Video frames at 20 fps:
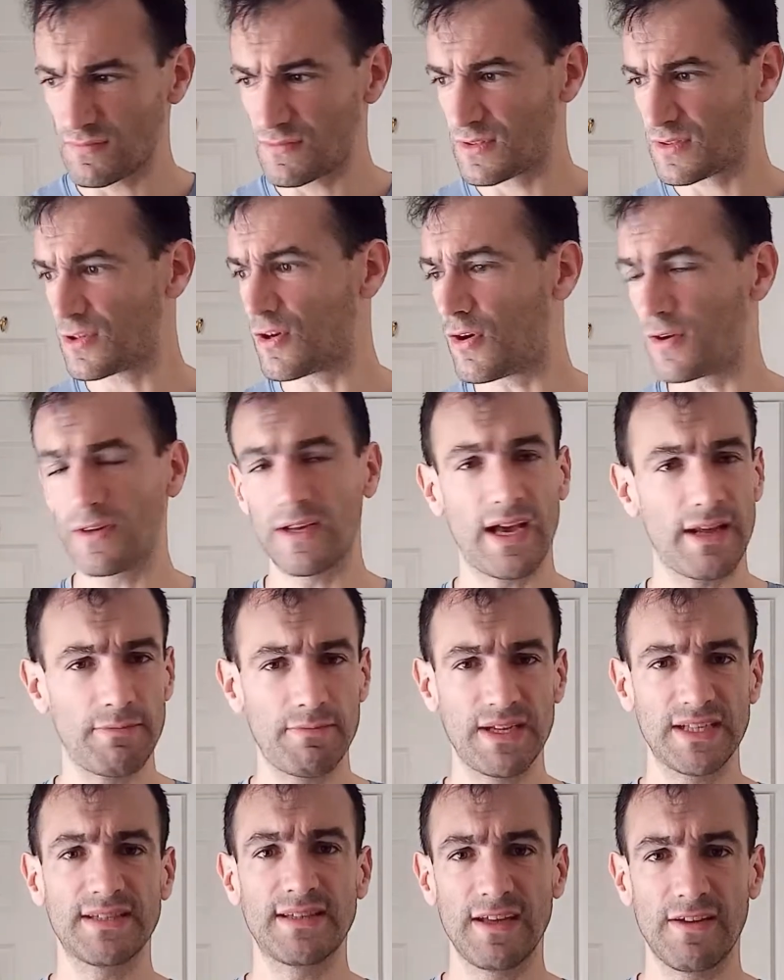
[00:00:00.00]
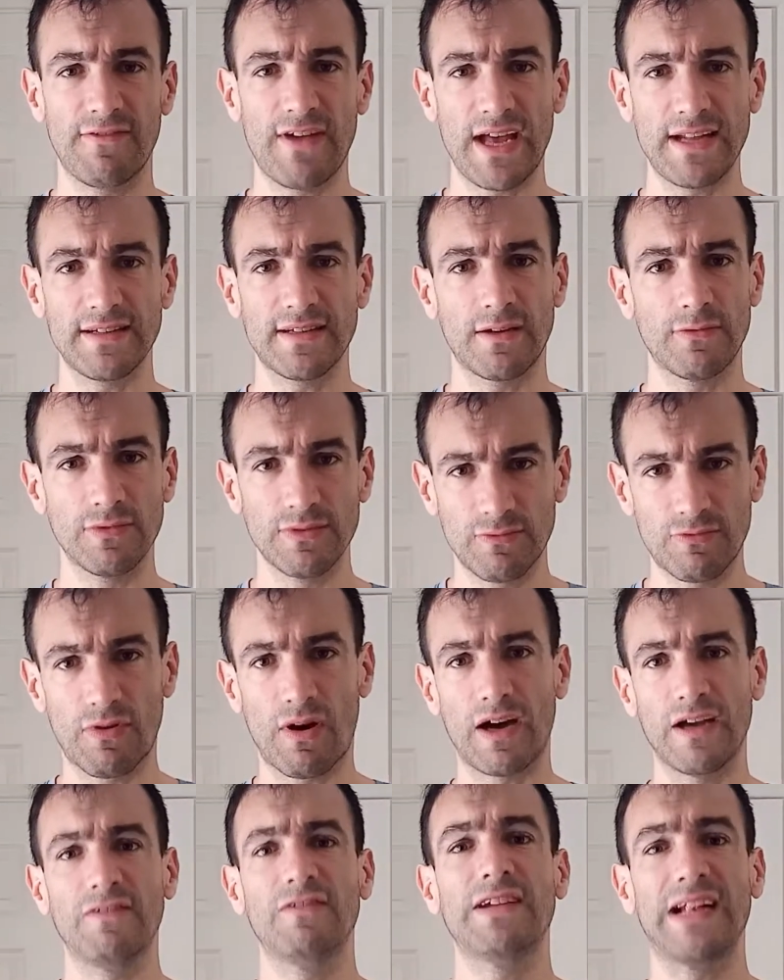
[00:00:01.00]
gone and missed the event. I
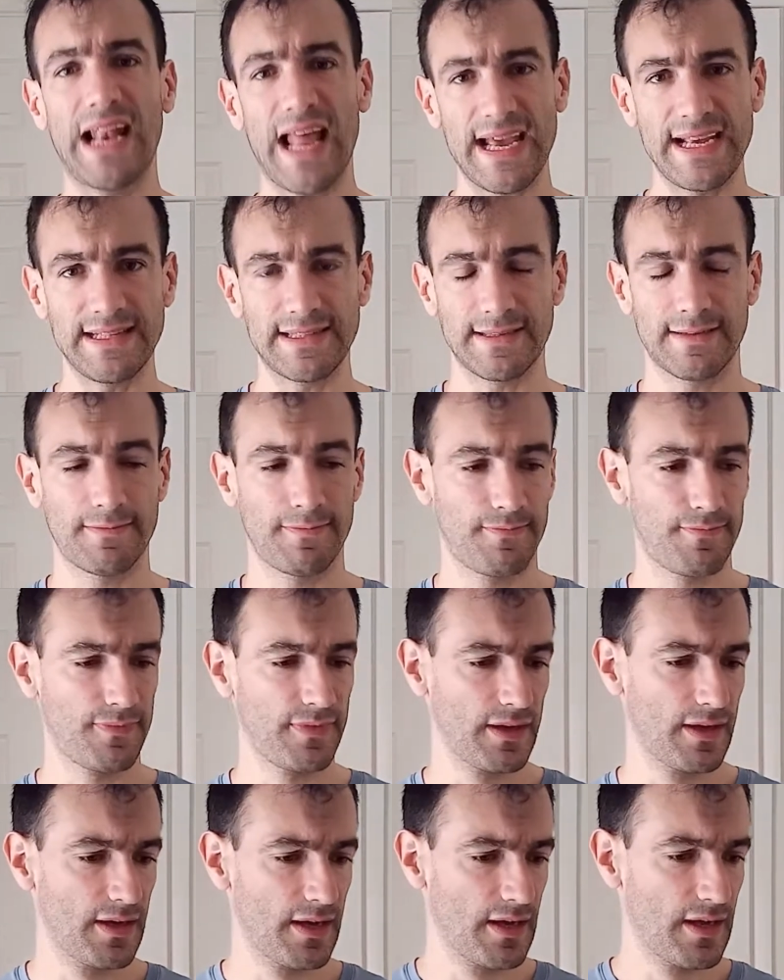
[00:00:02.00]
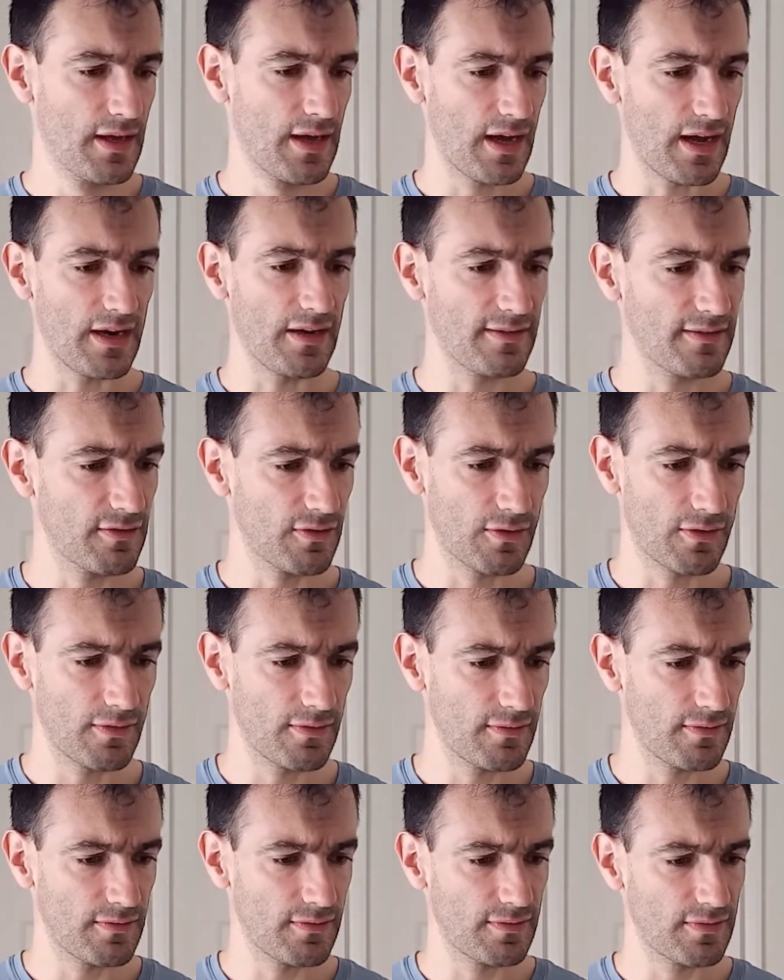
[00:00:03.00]
arrived late. And I thought,
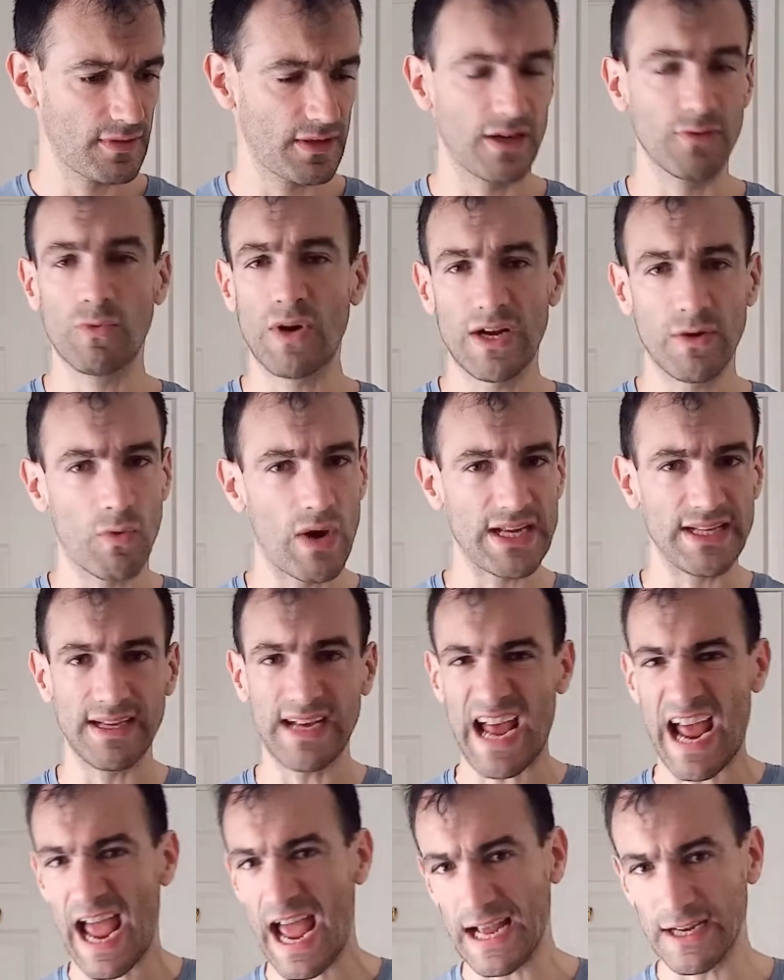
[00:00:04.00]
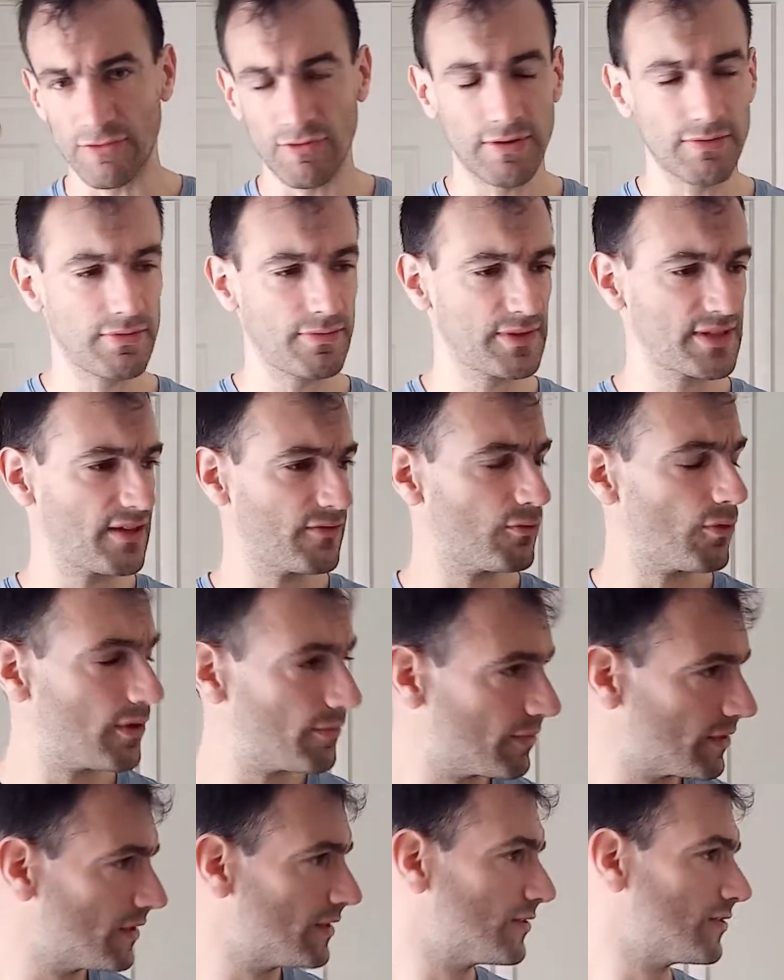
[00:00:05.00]
I went away angry with myself. What am
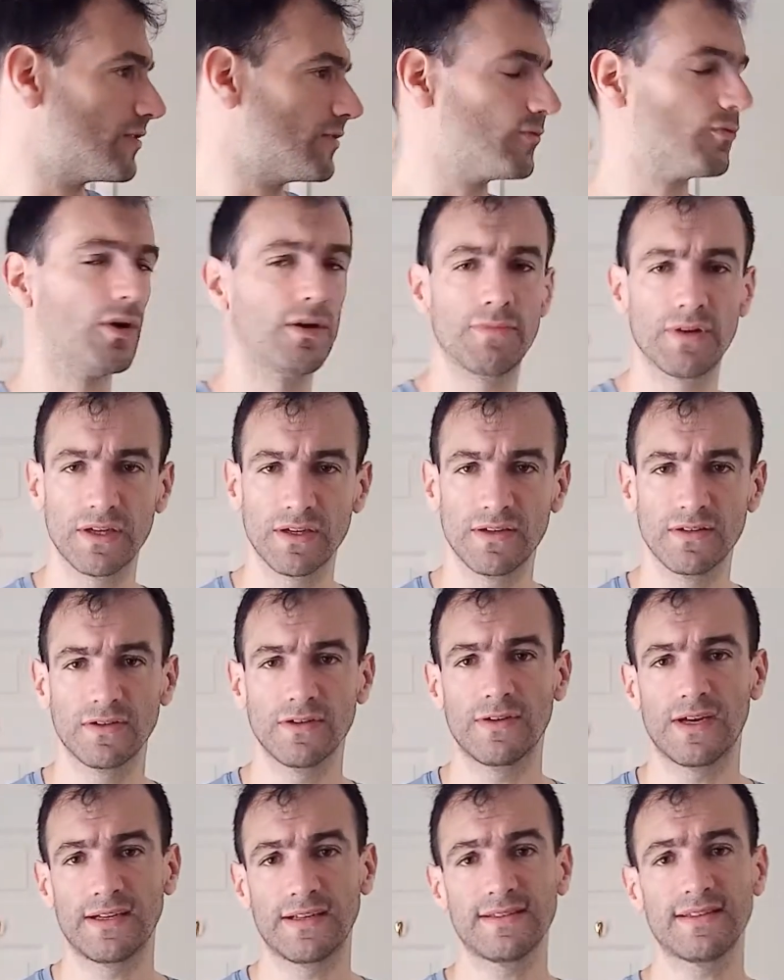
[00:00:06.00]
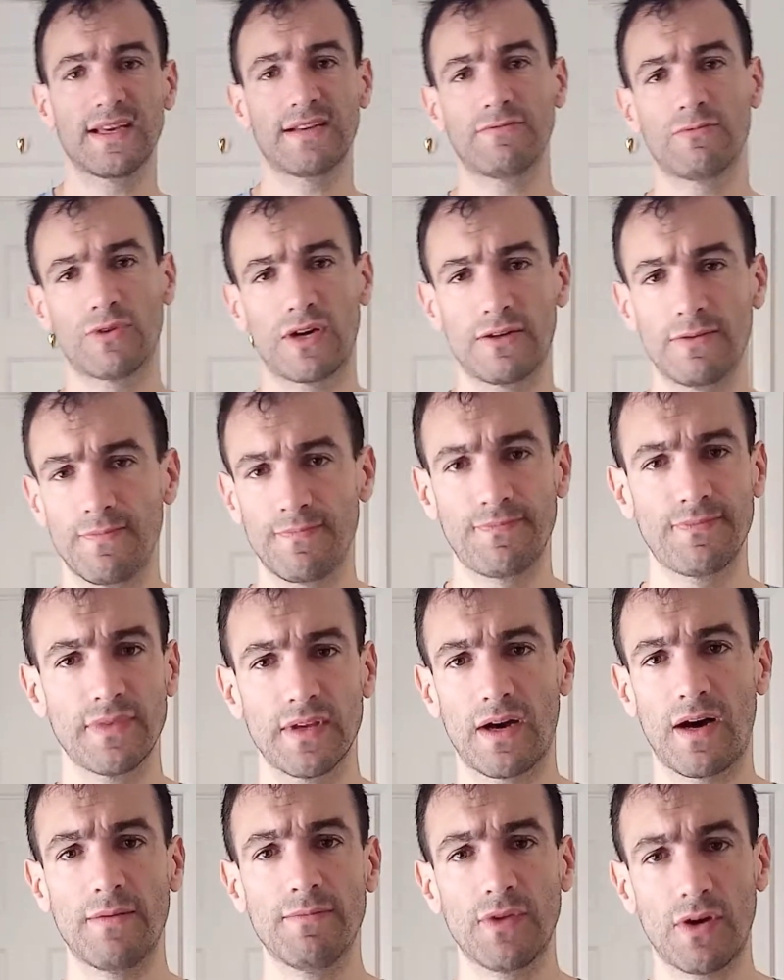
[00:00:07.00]
I going to do? What am I going to do? And I said, well,
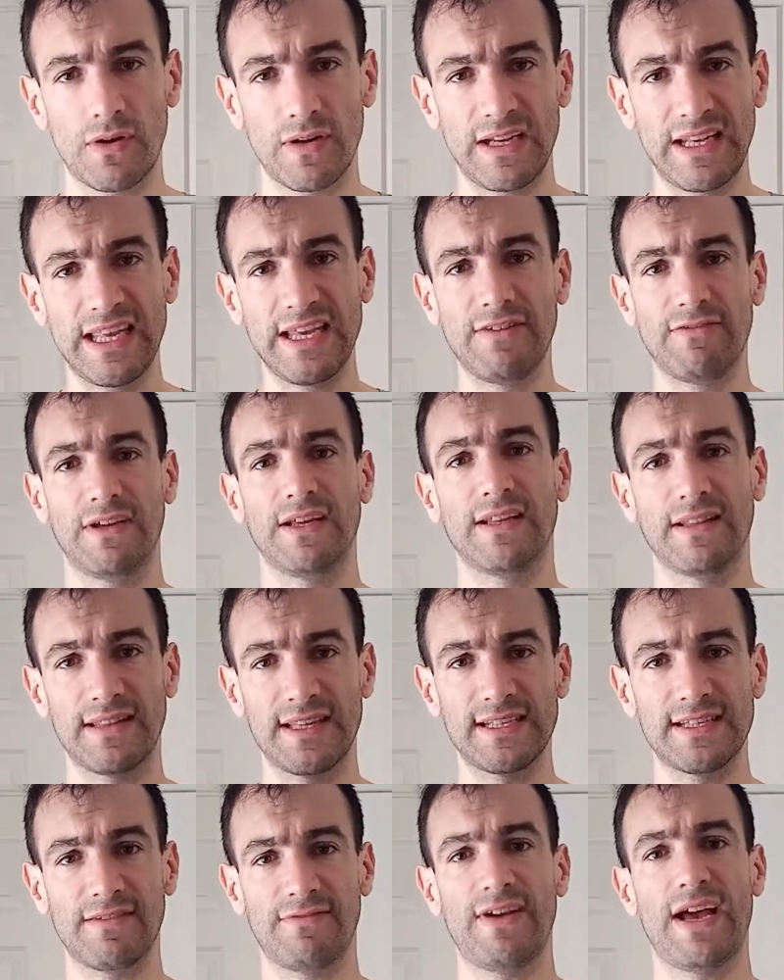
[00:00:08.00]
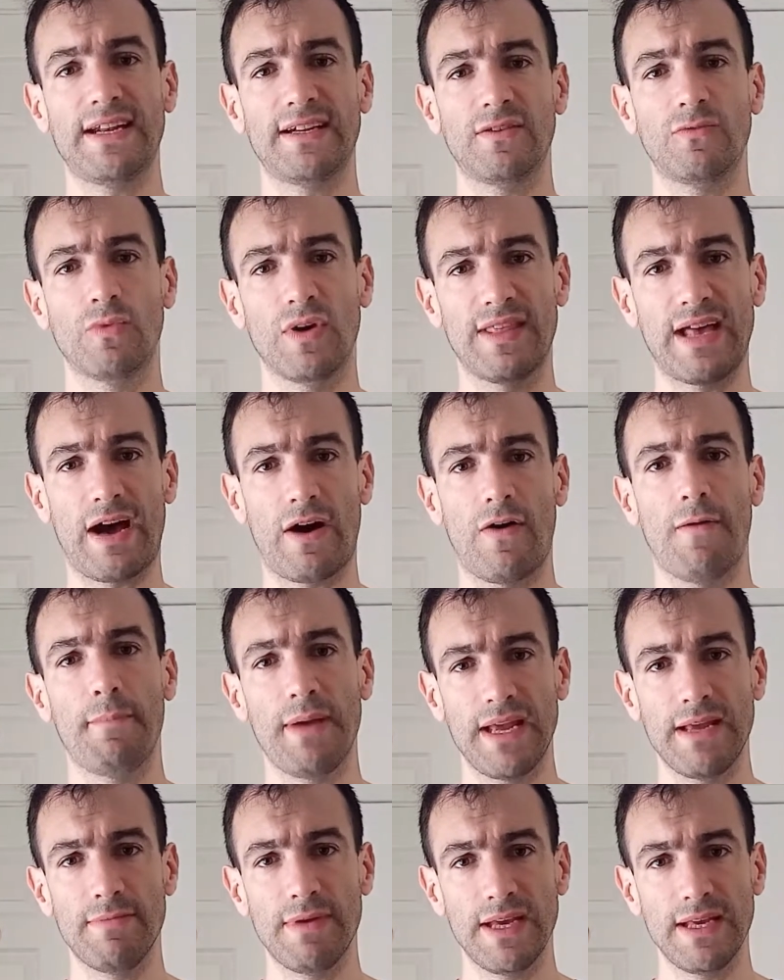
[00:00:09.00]
I'm not leaving this event without a
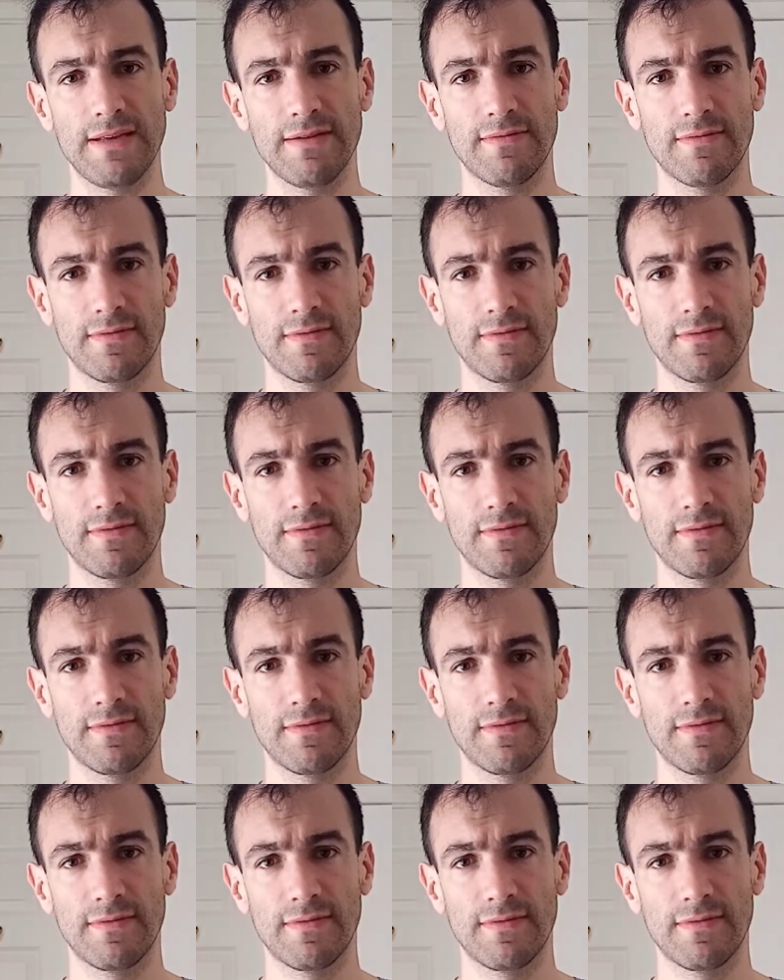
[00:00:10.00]
PB.